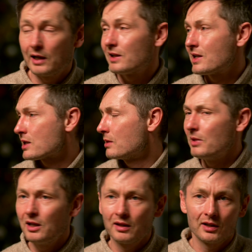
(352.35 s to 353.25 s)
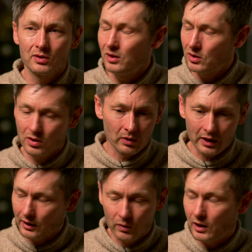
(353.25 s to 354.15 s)
And it doesn't mean that you need to
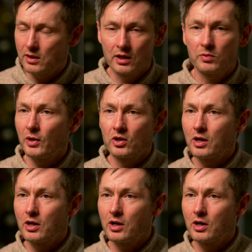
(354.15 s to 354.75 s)
like write six-page